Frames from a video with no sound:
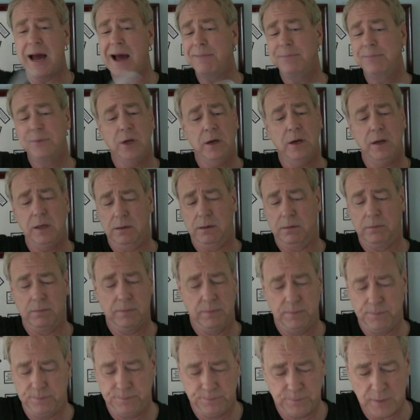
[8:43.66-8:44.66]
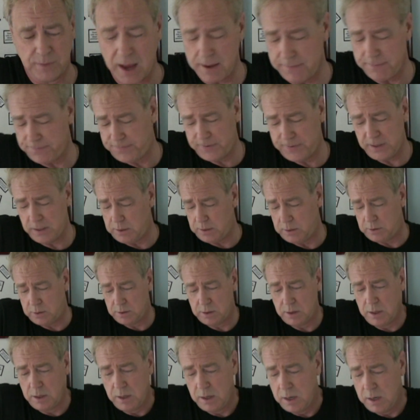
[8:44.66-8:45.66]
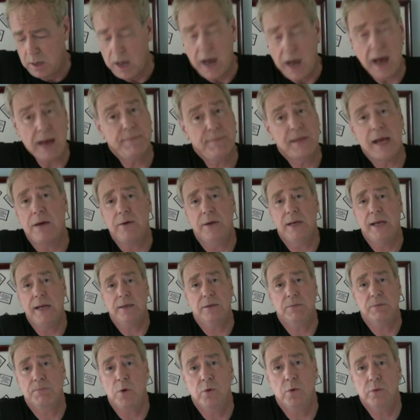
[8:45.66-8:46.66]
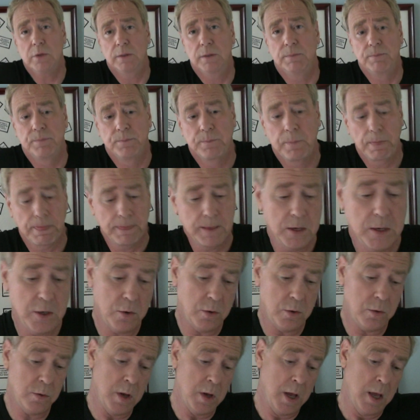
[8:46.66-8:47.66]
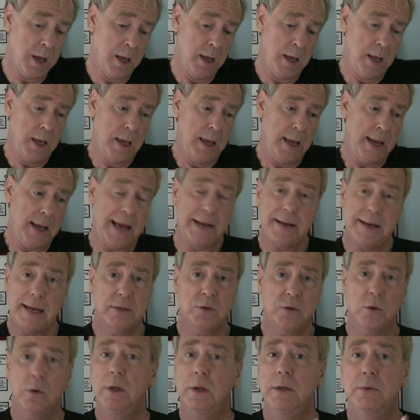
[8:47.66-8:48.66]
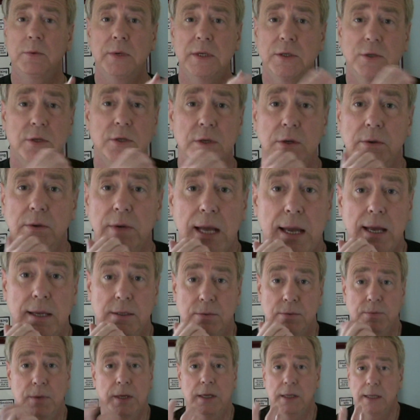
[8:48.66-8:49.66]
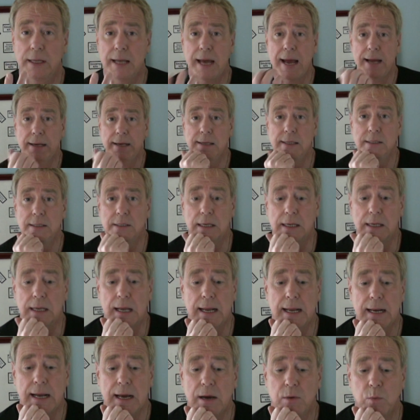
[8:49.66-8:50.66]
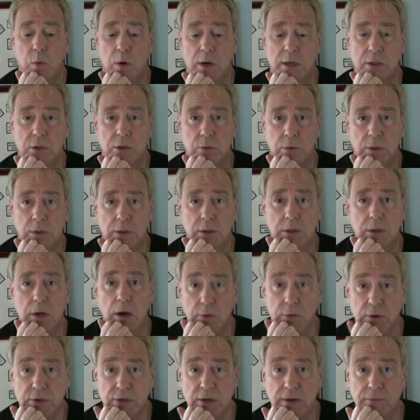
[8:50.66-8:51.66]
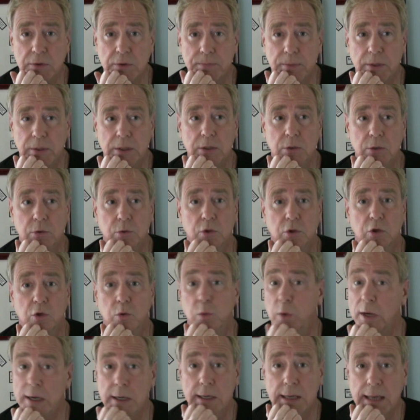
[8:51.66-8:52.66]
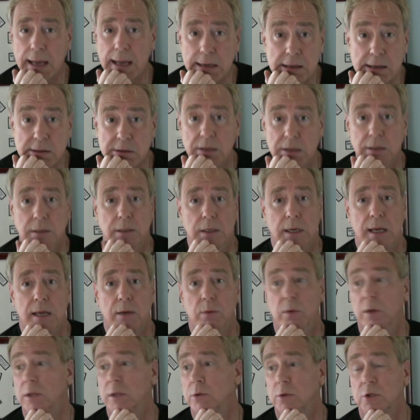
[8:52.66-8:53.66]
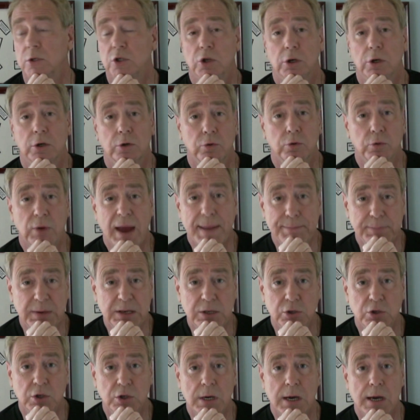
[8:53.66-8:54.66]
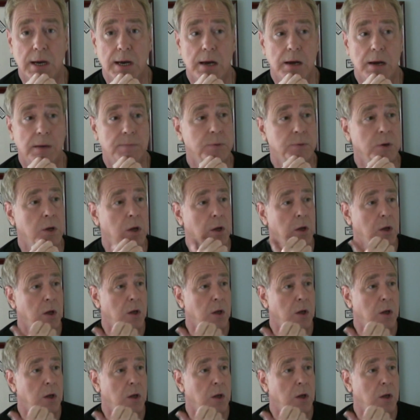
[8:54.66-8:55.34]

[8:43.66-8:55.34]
I'm done. I'm finished. I'm now an ex-smoker, you know? And that's all there is to it. It's really that easy. And I want to encourage everybody who's quitting anything today, whether it's your crappy job,